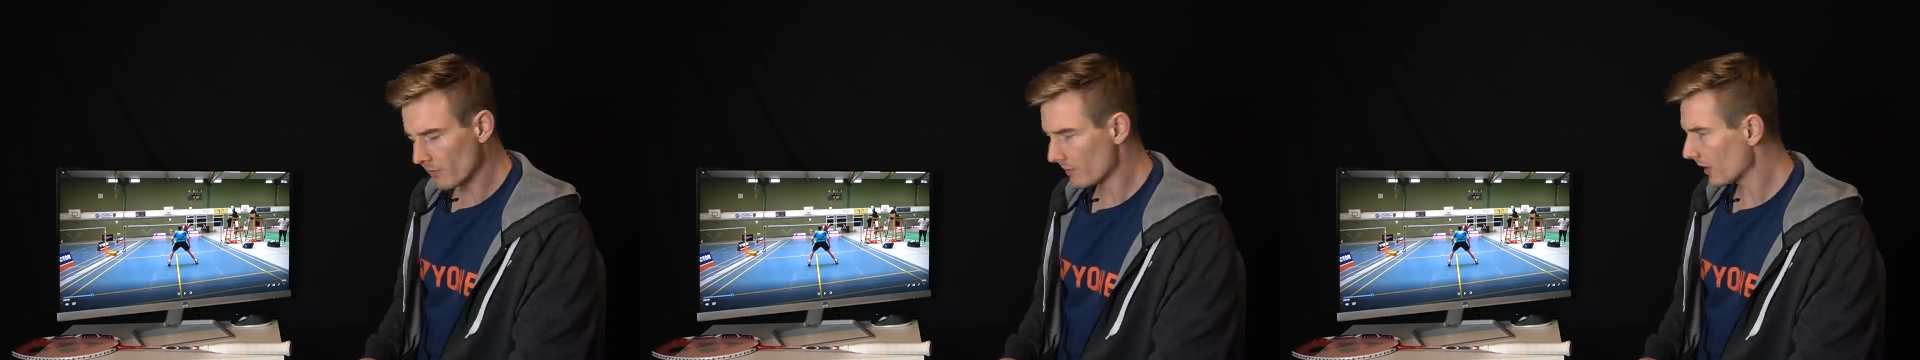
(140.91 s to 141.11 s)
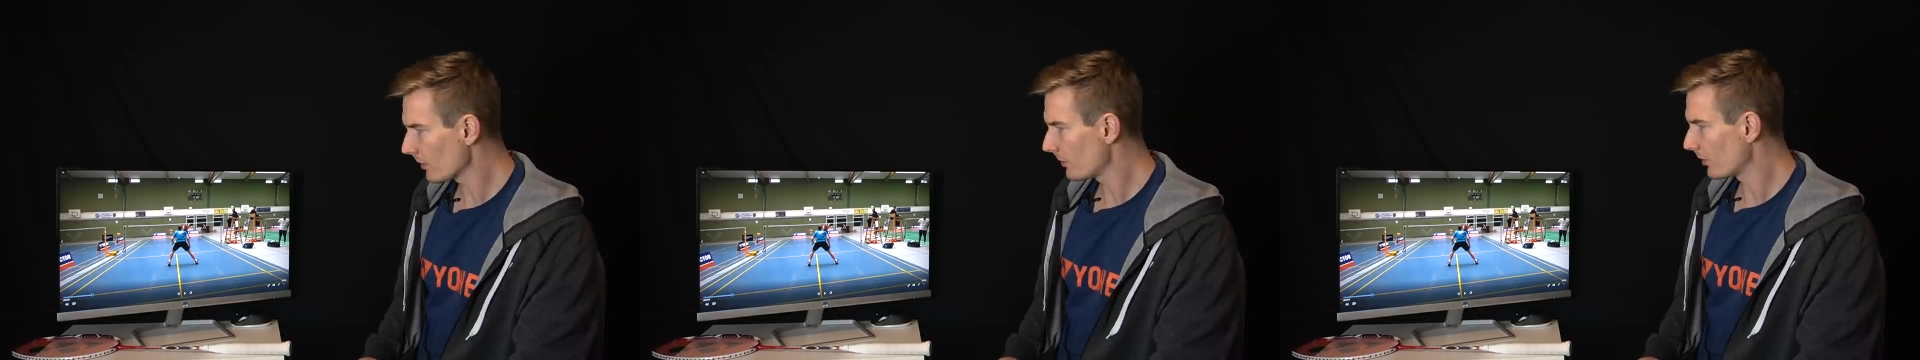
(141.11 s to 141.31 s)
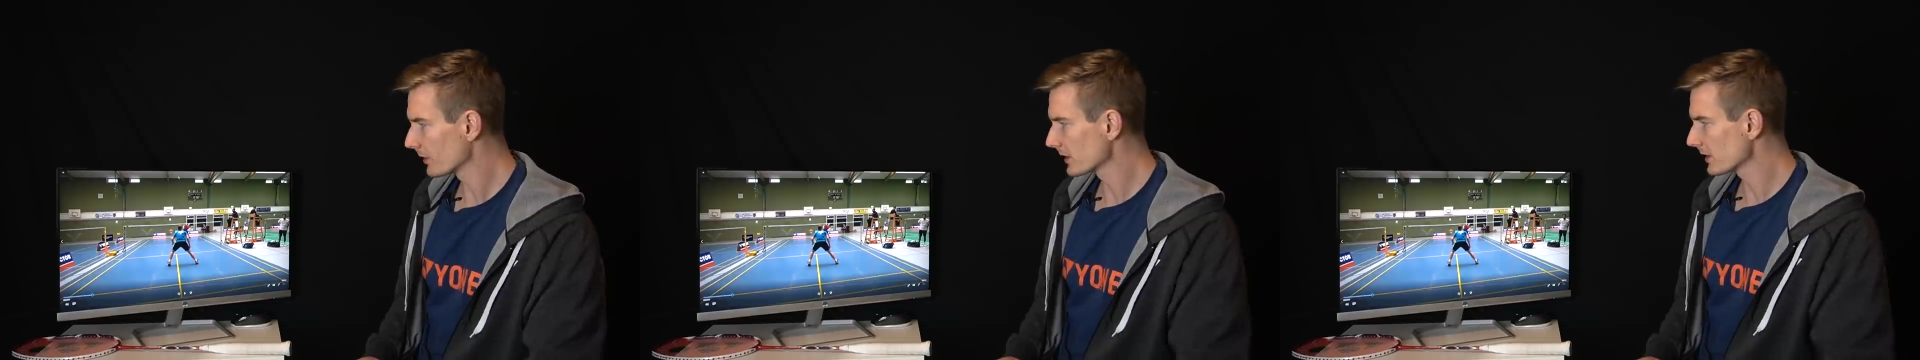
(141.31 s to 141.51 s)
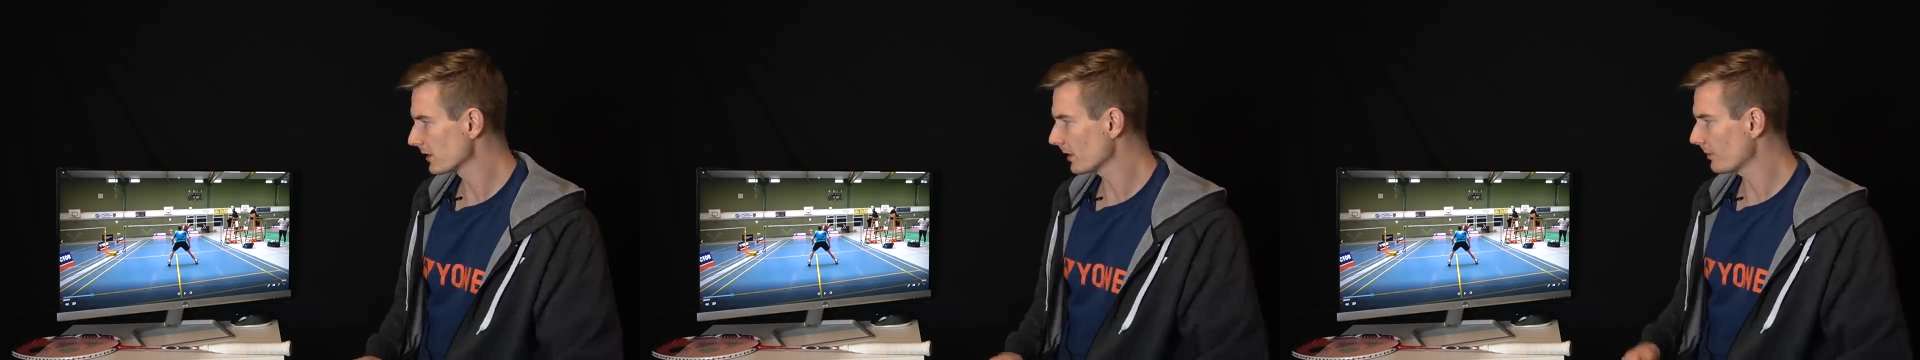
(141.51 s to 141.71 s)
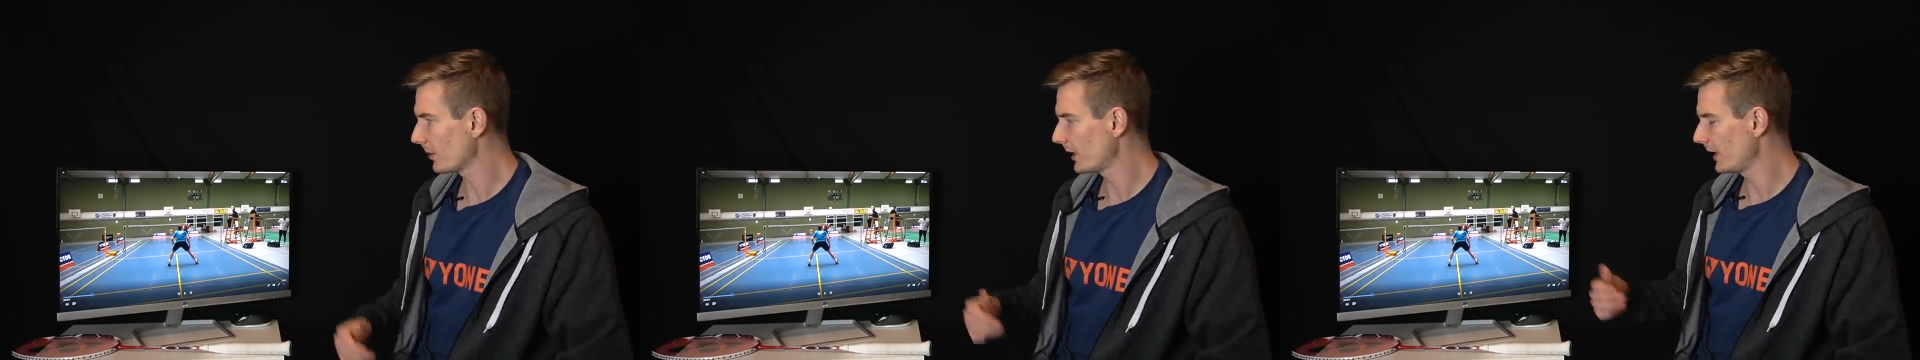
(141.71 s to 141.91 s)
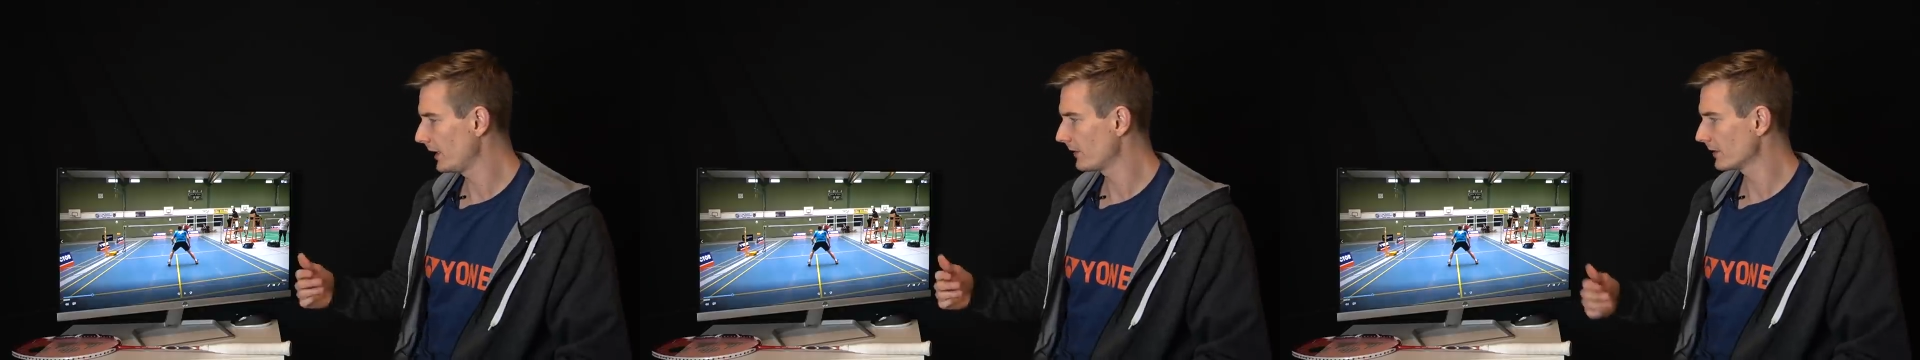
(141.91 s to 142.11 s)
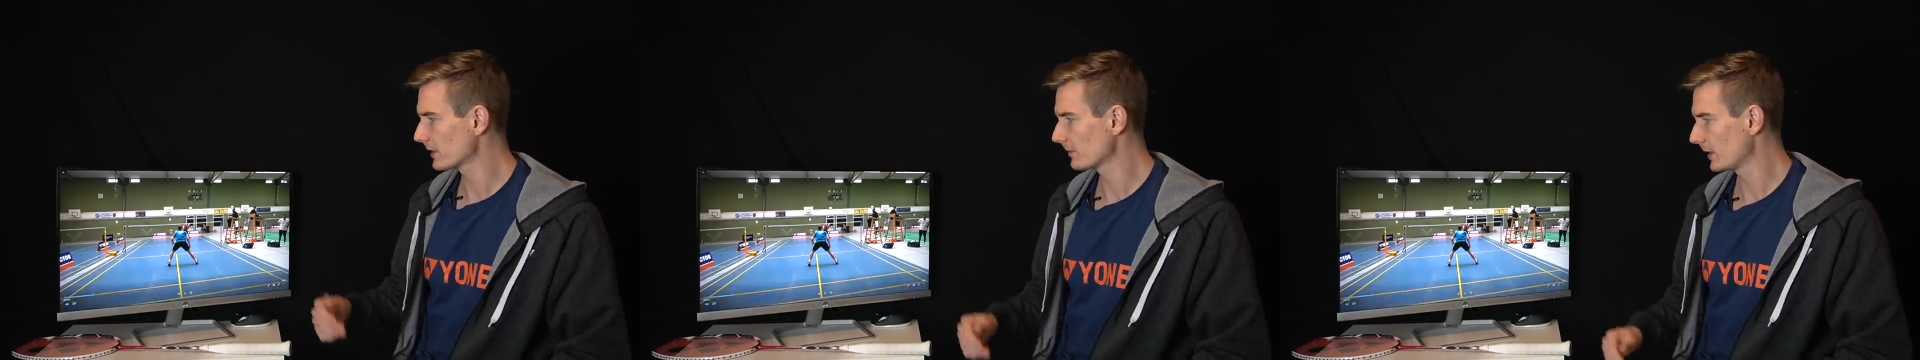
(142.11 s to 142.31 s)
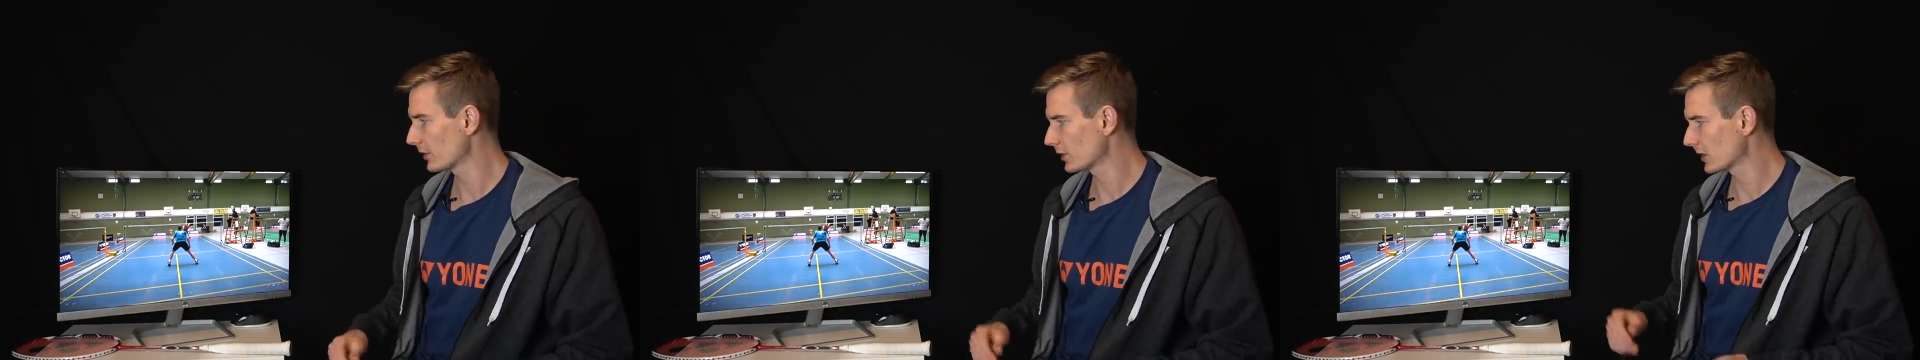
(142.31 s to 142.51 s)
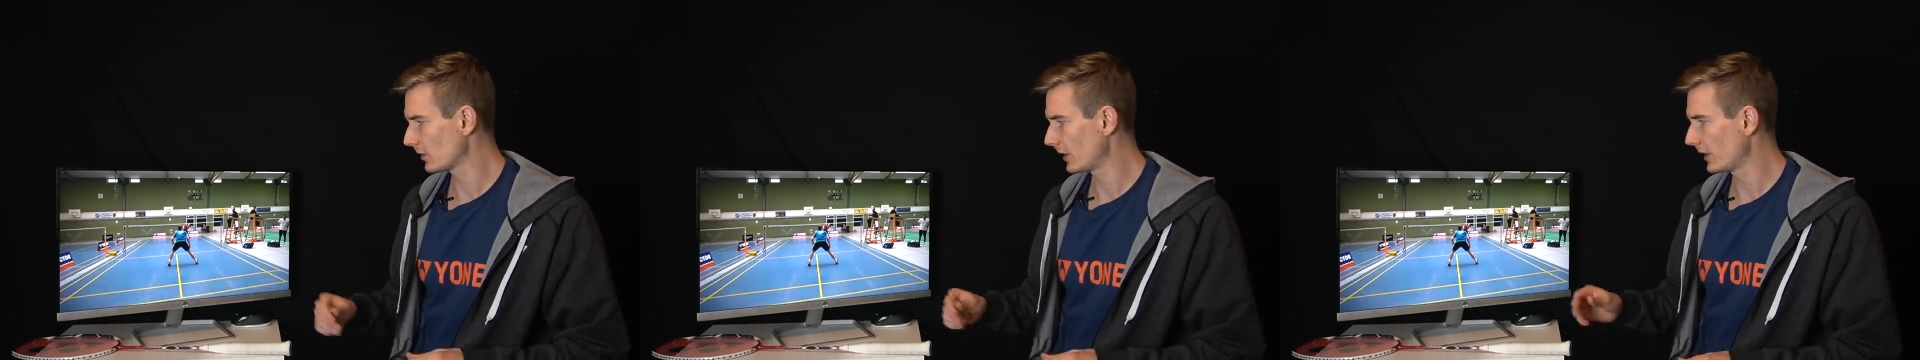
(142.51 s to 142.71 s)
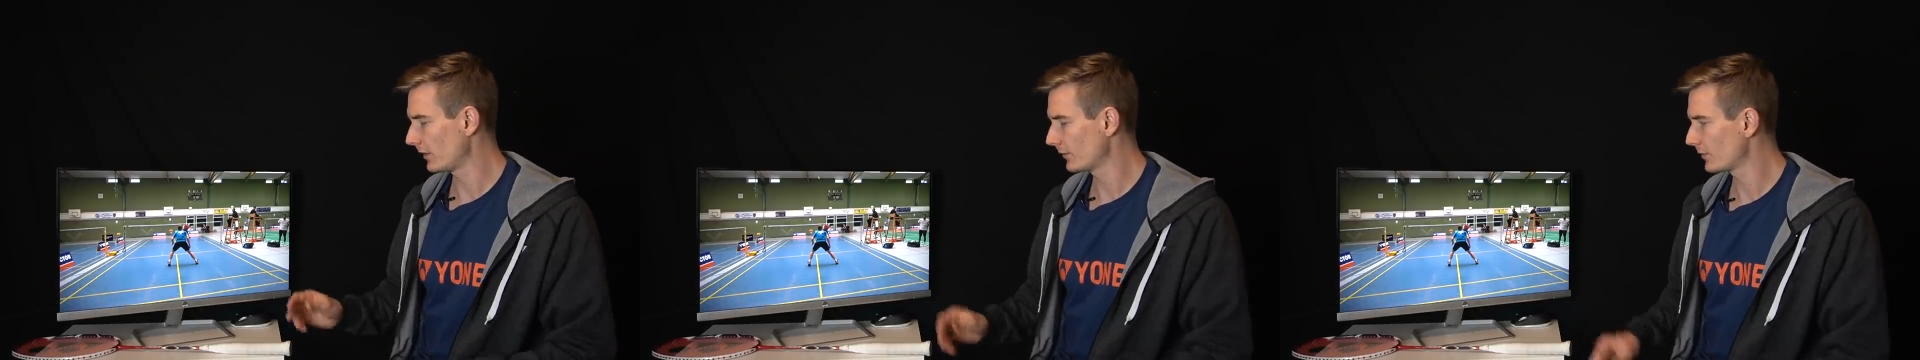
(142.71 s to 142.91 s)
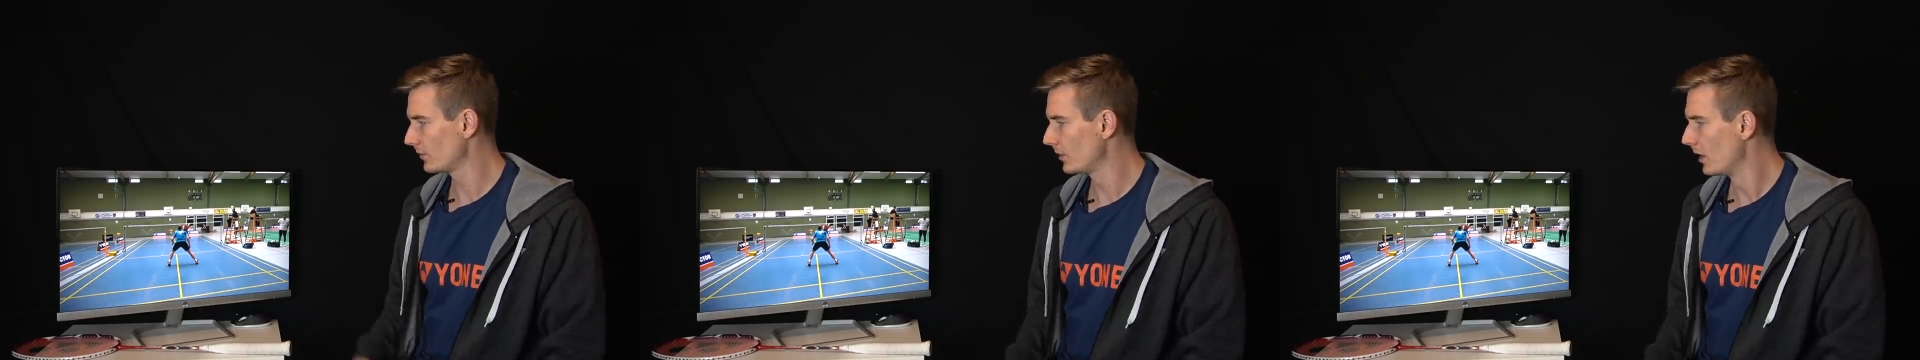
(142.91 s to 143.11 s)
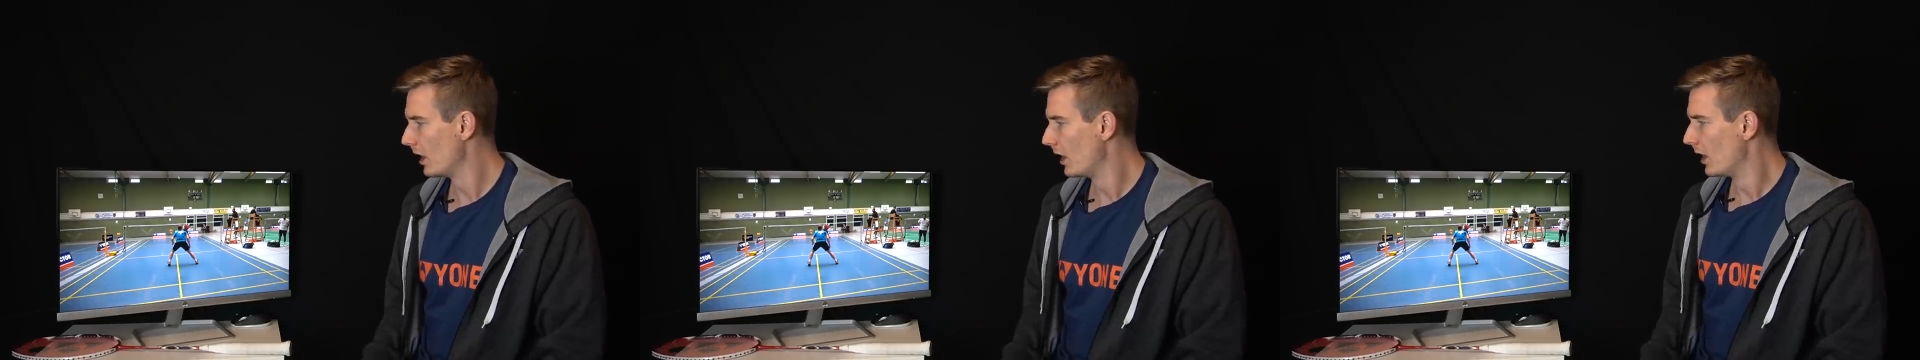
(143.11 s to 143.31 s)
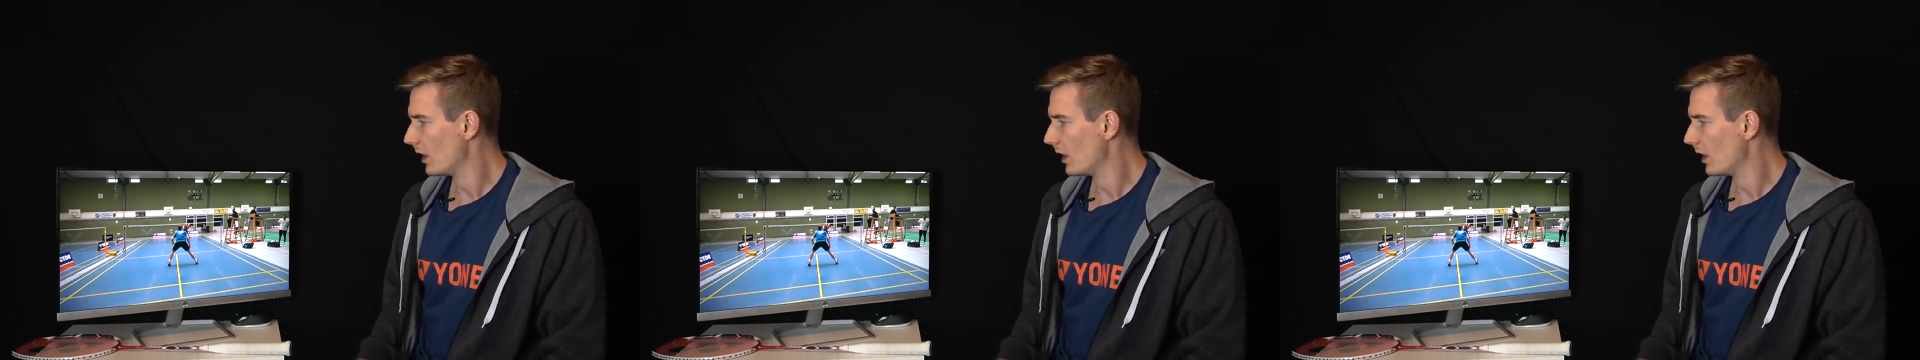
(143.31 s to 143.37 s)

here my opponent is not playing the smash, so I have to